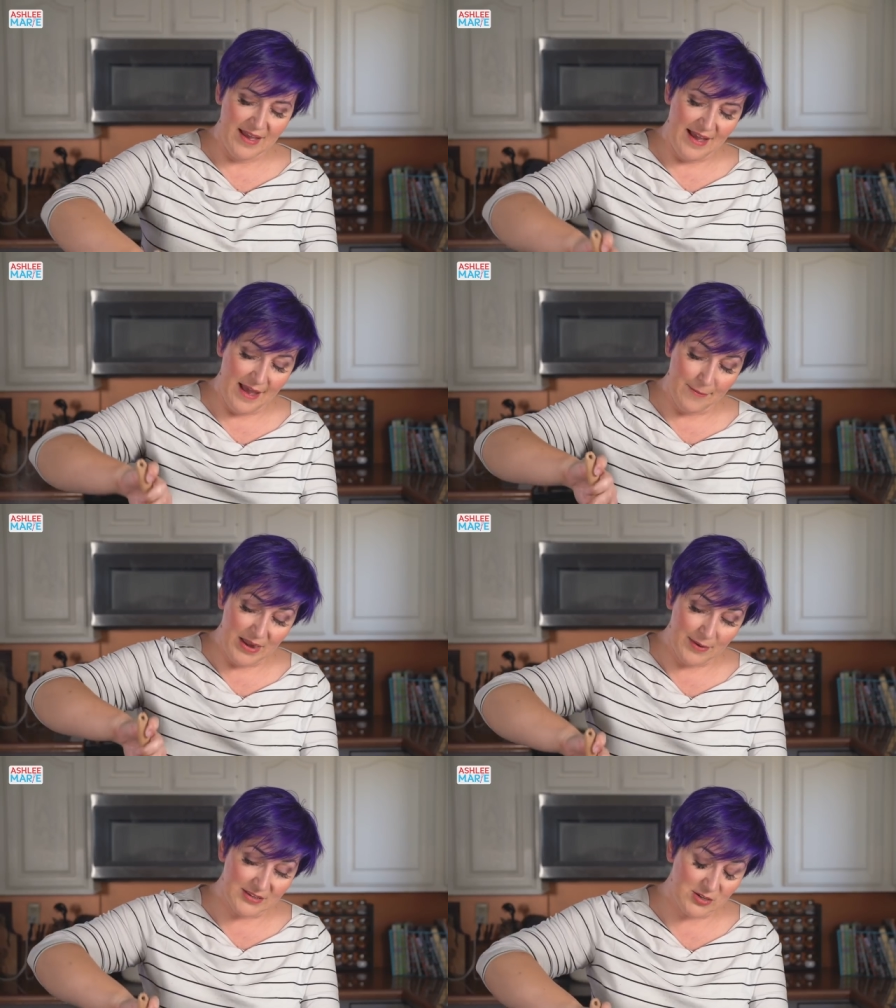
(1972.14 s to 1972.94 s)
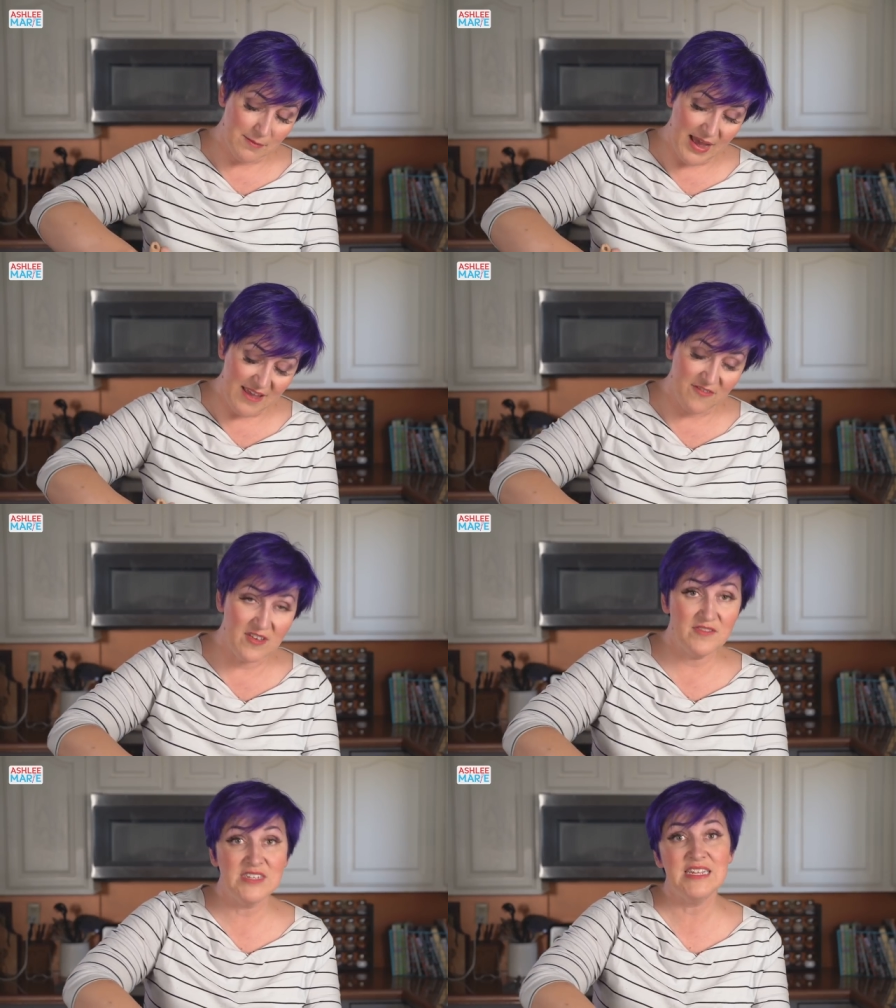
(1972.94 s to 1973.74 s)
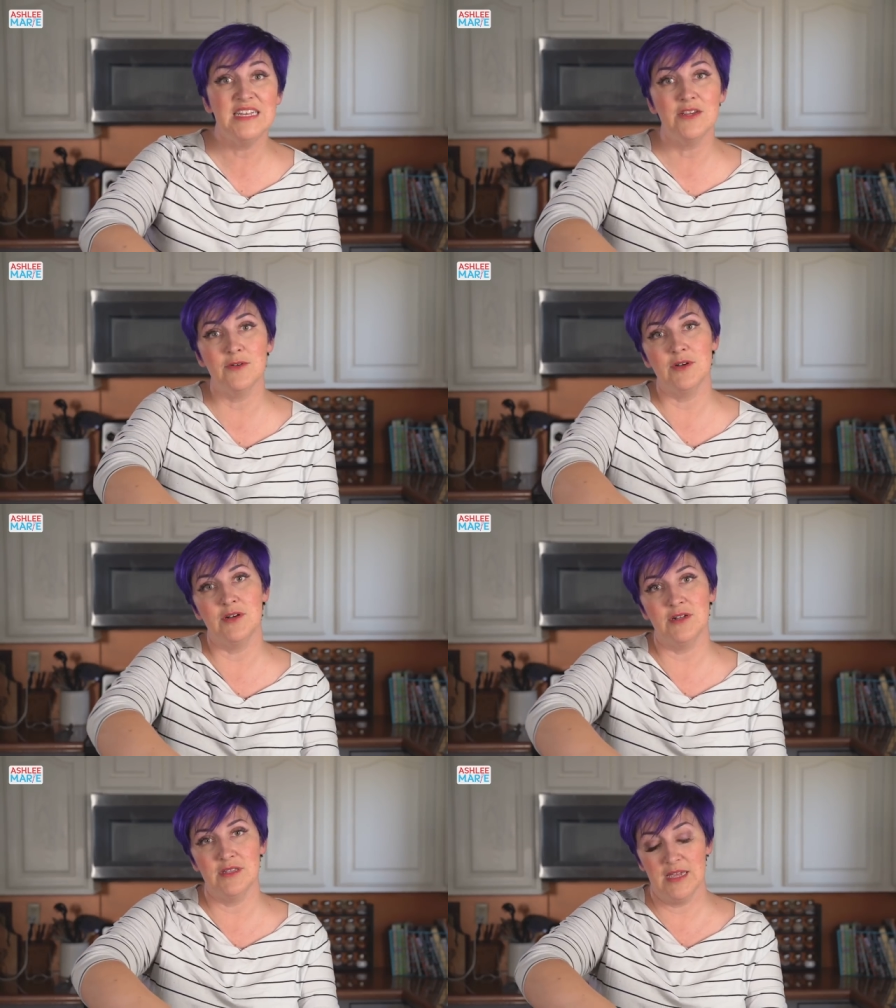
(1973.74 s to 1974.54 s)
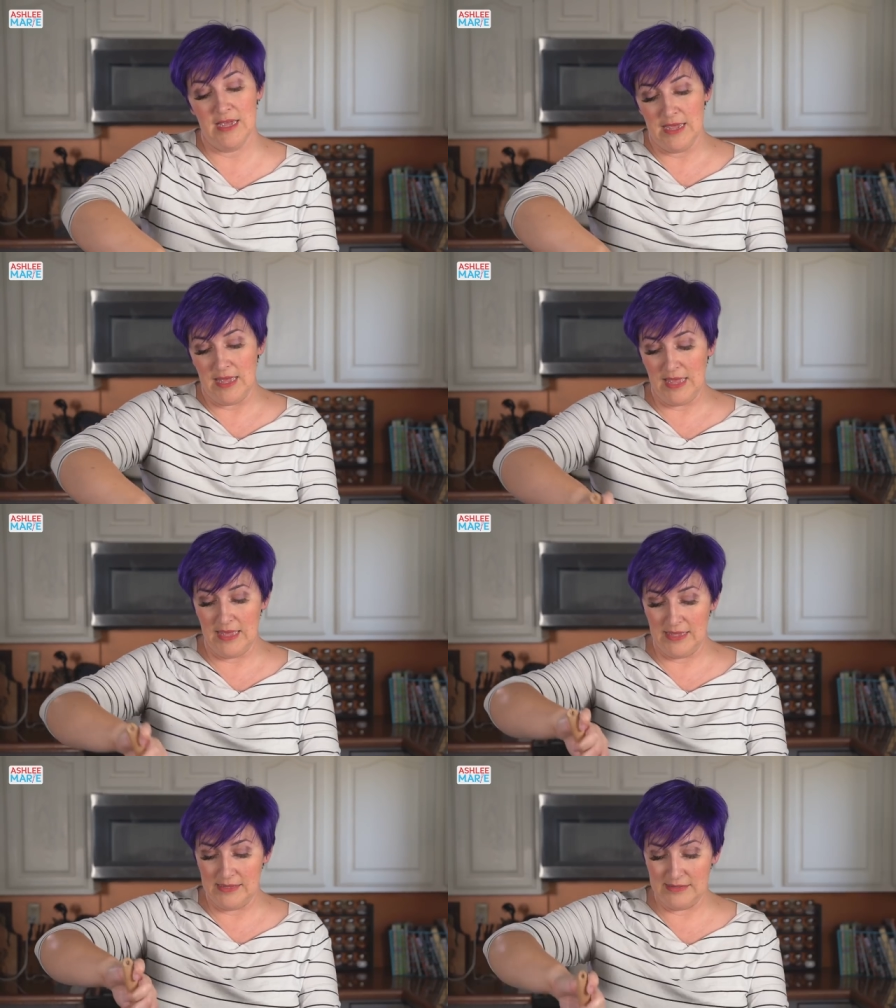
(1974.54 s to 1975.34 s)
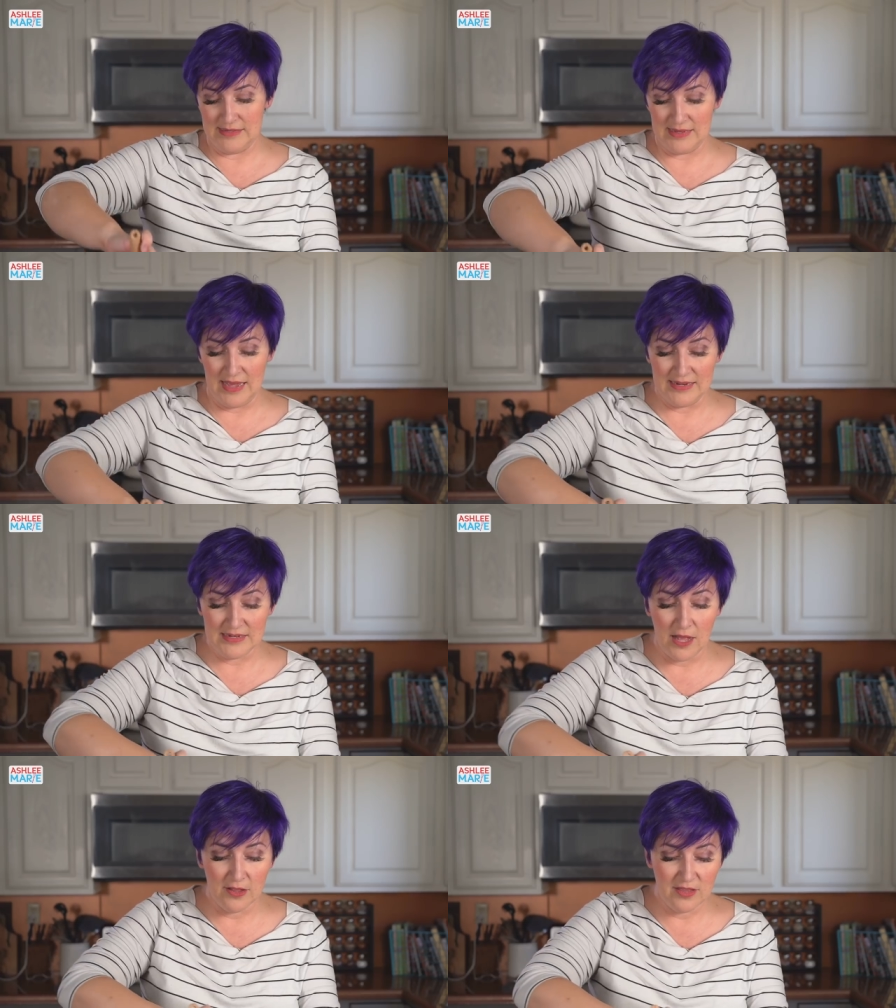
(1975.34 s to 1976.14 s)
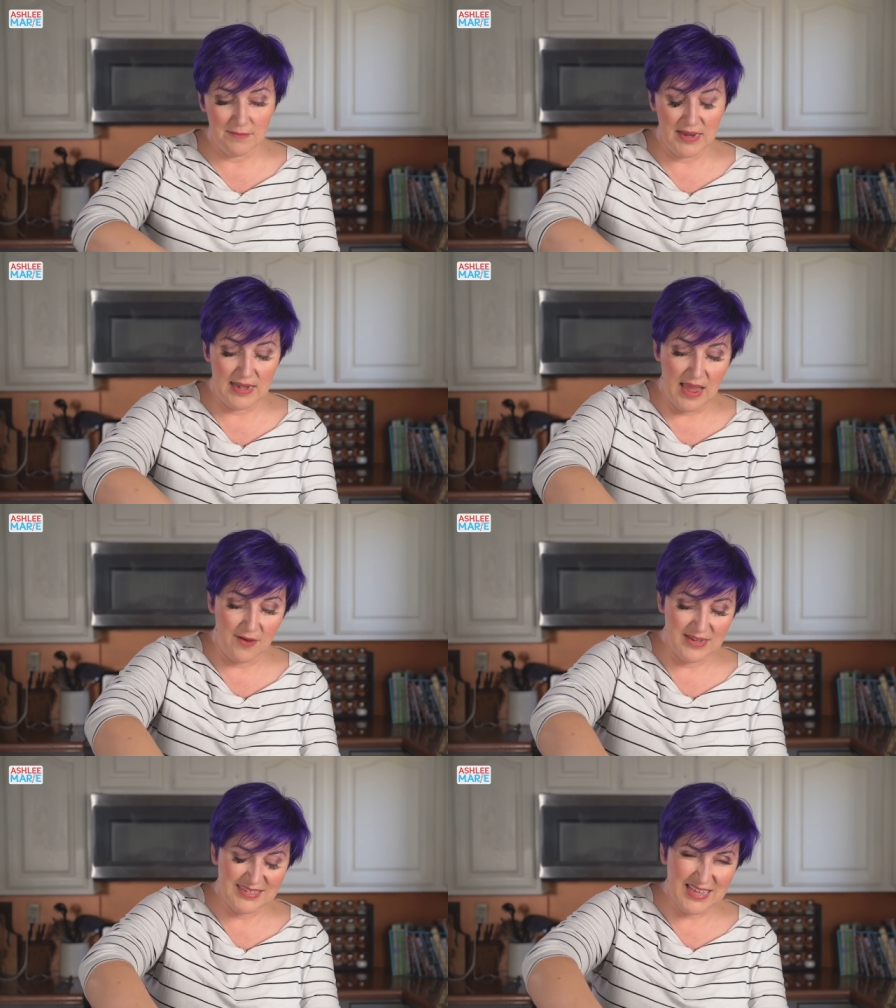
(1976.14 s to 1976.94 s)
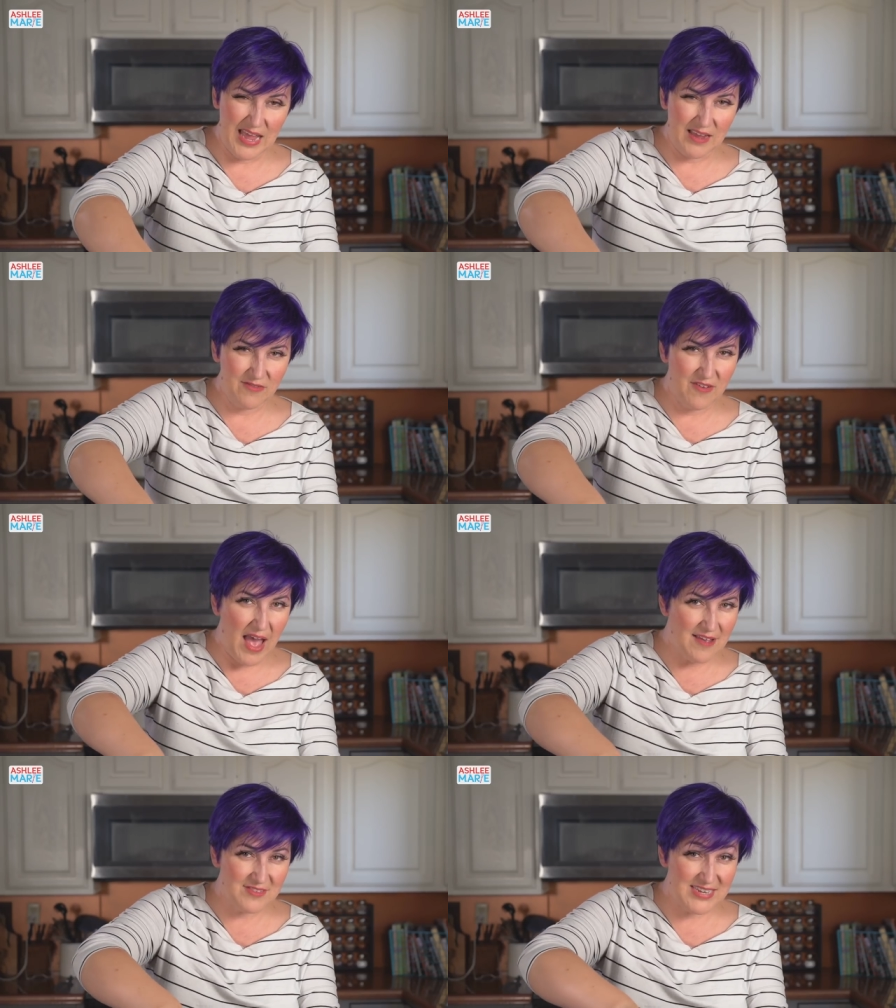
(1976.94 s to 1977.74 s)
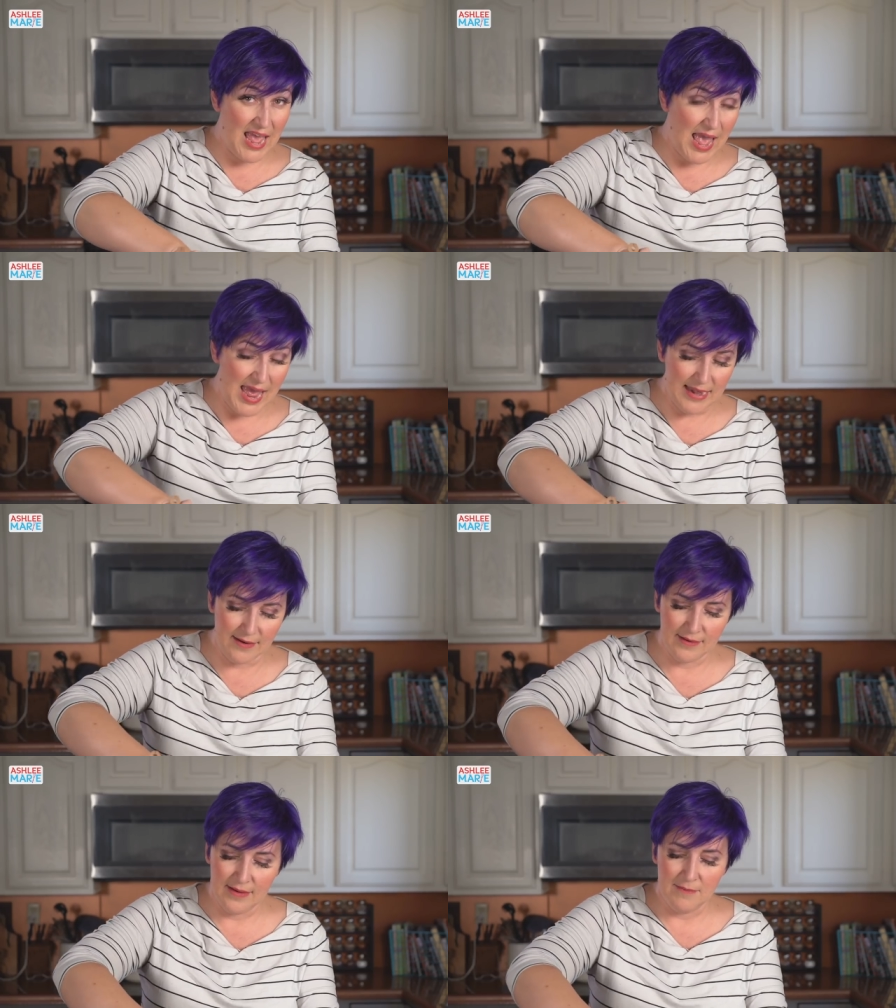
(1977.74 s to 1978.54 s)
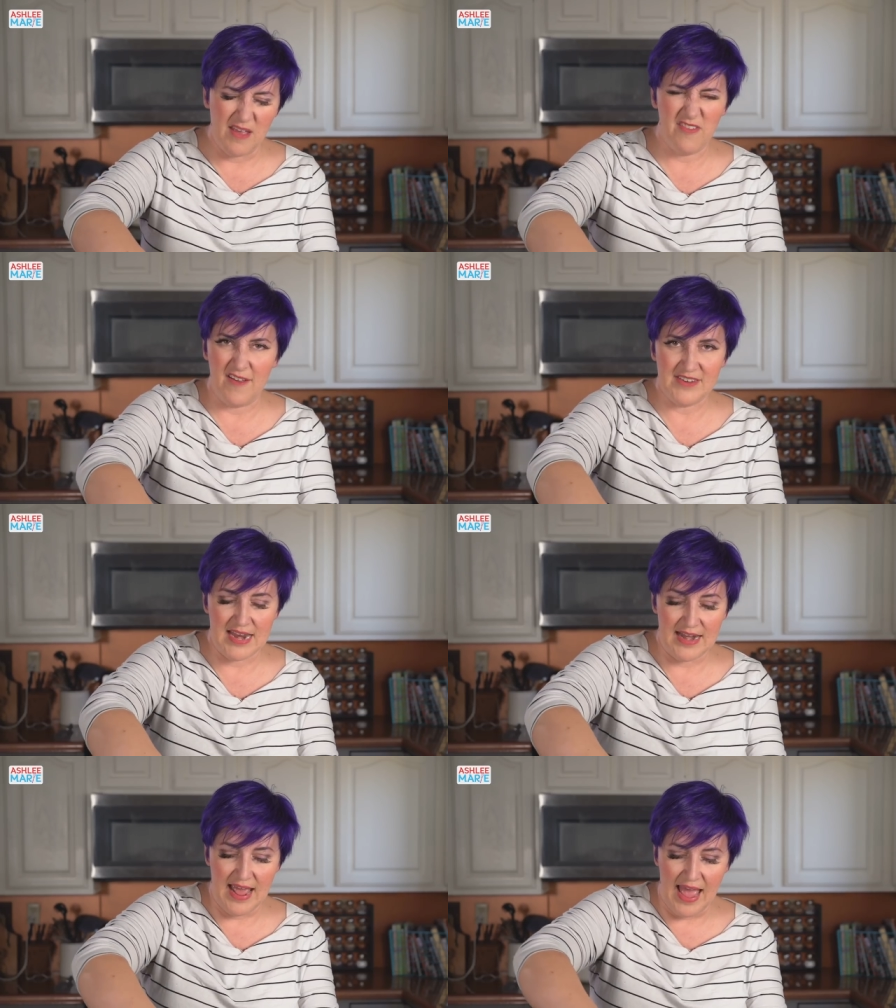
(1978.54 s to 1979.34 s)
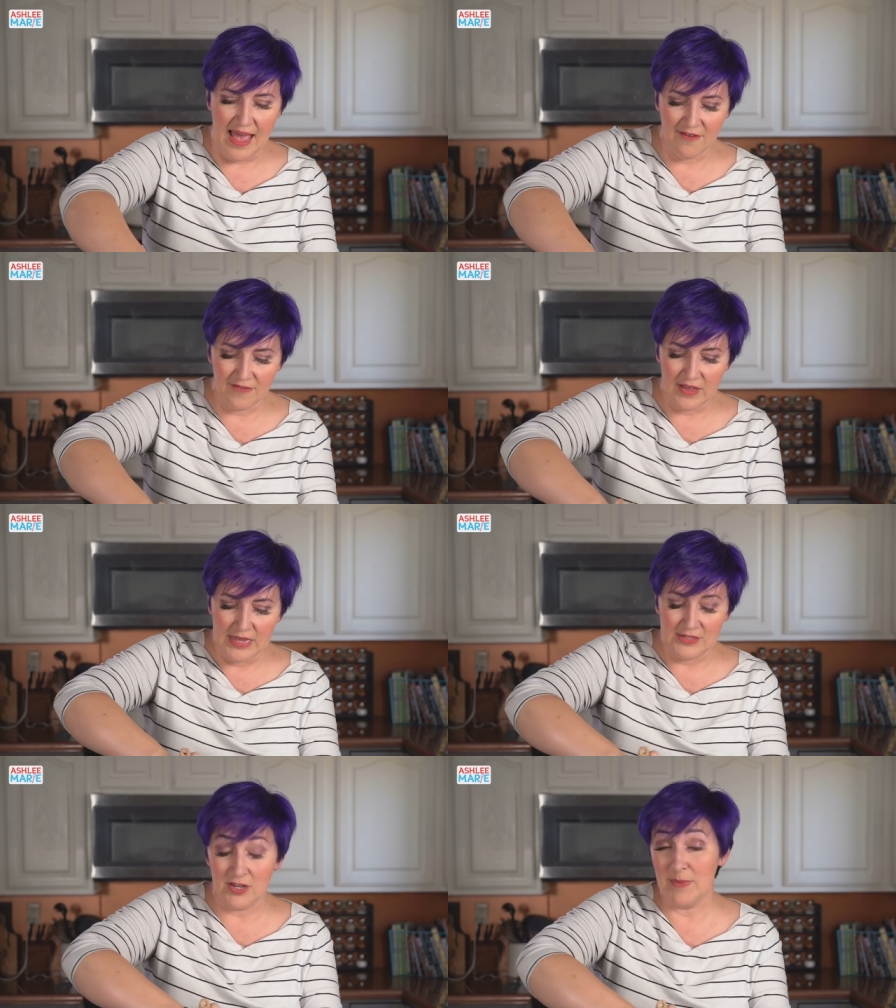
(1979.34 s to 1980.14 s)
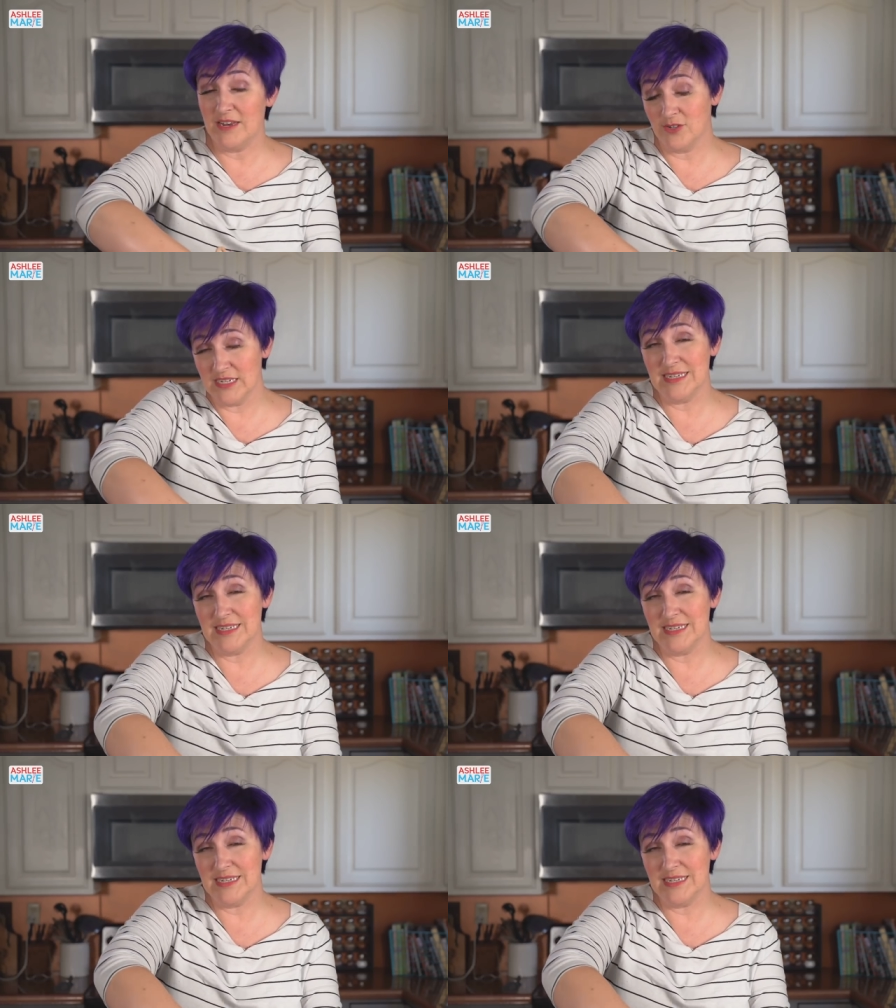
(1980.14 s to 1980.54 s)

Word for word: Anyway, so my 15-year-old is taller than me now. He's like 5'10", maybe 5'10.5". So it'll be interesting to